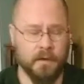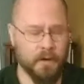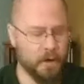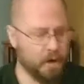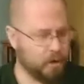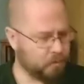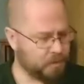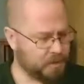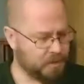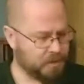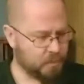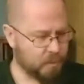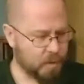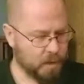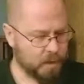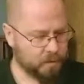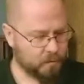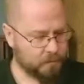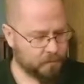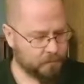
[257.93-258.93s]
Or no, just
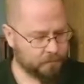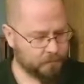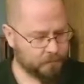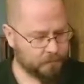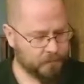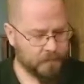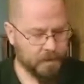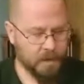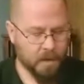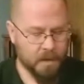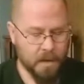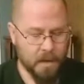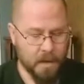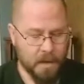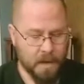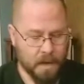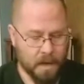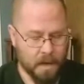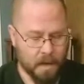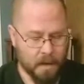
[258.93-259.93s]
1.
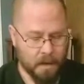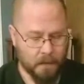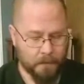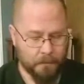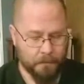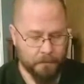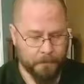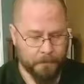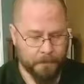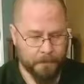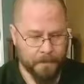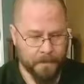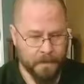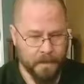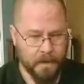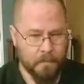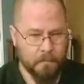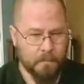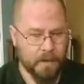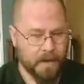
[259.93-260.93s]

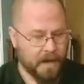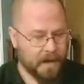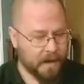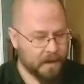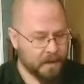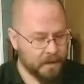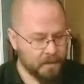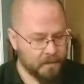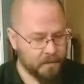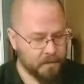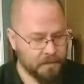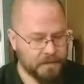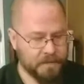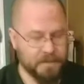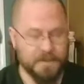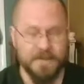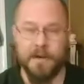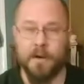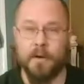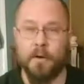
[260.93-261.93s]
But I
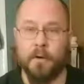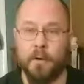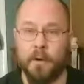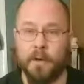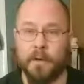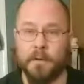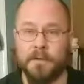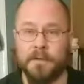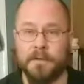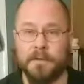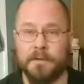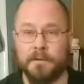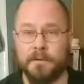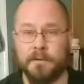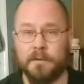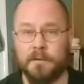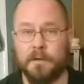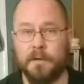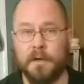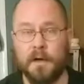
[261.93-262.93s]
use doTERRA oils.
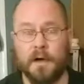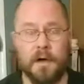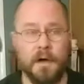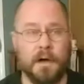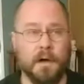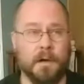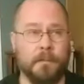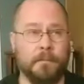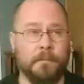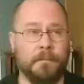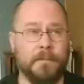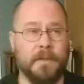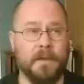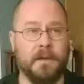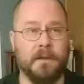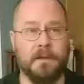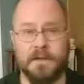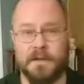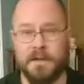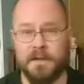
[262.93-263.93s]

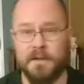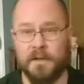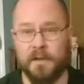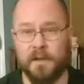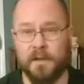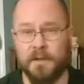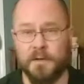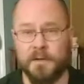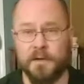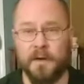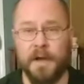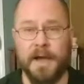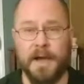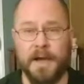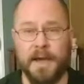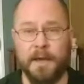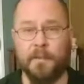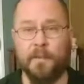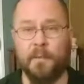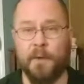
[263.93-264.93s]
Disclosure,
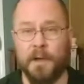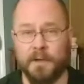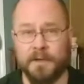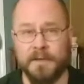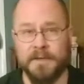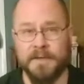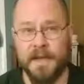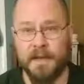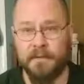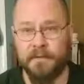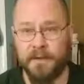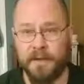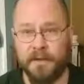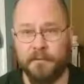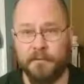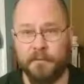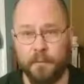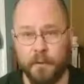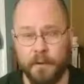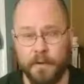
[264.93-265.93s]
I am a wellness
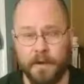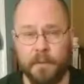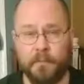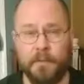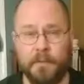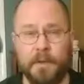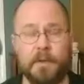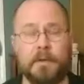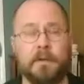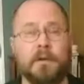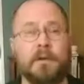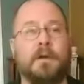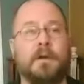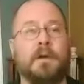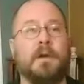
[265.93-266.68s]
advocate for them.